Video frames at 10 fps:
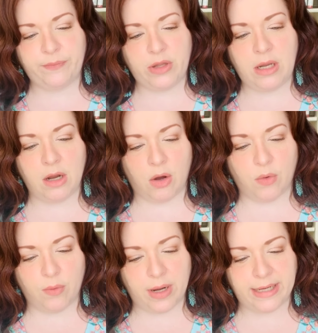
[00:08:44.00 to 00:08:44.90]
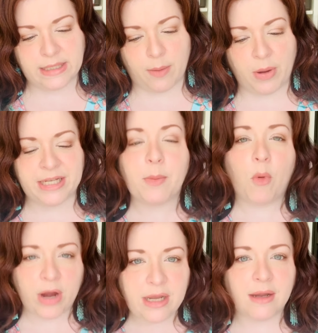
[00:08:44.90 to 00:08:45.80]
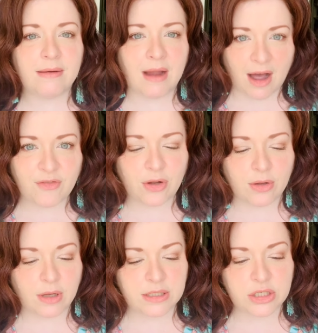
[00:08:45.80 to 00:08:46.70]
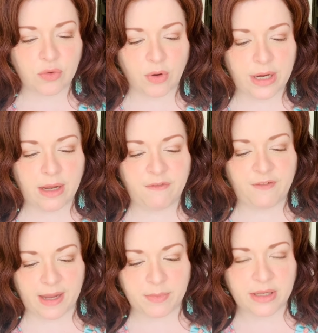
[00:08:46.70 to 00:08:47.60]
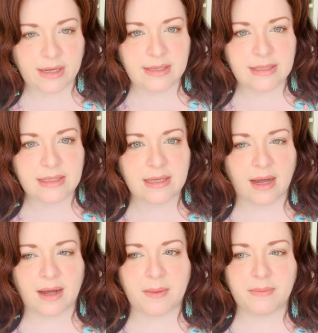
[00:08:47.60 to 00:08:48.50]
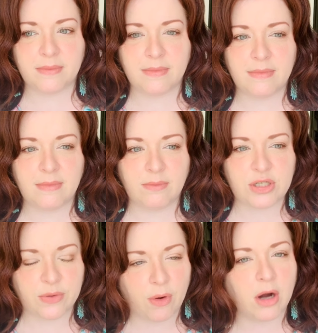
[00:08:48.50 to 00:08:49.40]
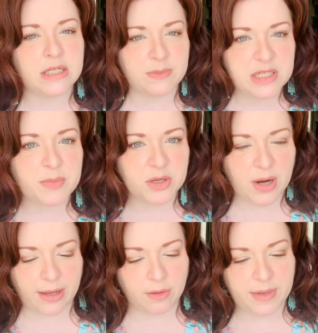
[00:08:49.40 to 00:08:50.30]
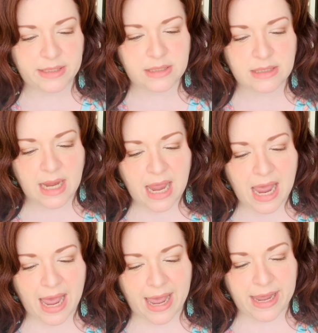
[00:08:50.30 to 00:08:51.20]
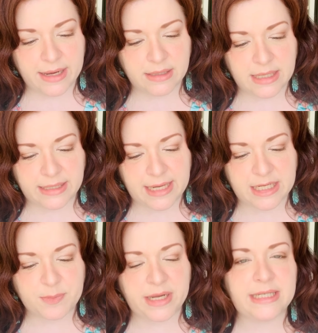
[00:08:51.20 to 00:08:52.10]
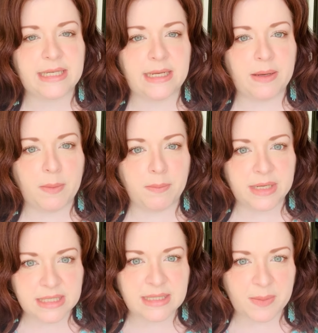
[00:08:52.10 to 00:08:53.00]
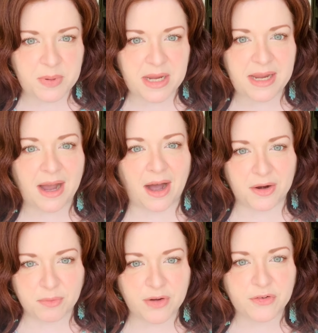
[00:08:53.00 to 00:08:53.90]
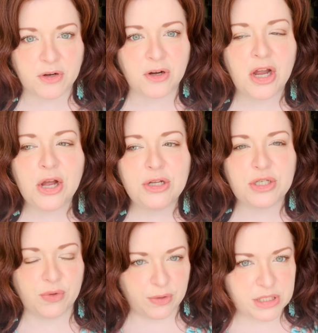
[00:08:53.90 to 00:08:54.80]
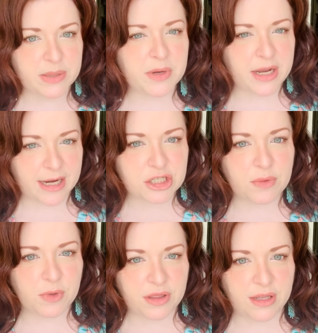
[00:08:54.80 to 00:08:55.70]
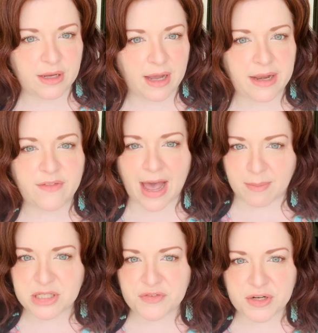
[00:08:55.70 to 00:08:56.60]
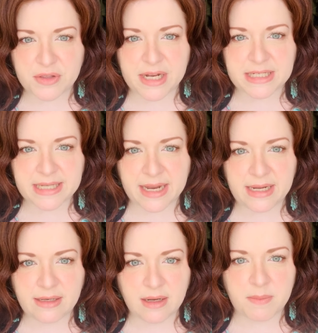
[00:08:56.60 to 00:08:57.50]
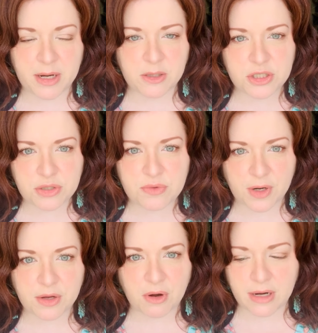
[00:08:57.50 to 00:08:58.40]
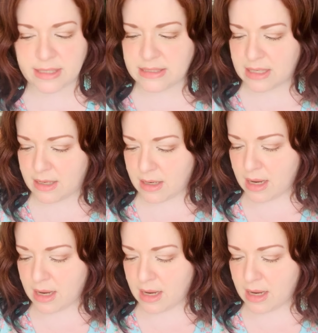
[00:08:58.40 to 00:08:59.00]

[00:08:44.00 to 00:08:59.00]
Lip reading: it's a poignant novel, a story of families. So there are some similar elements, and it takes place in Mississippi on a river. So there is some connection with the kind of atmosphere that it's set in compared to Where the Crawdads Sing.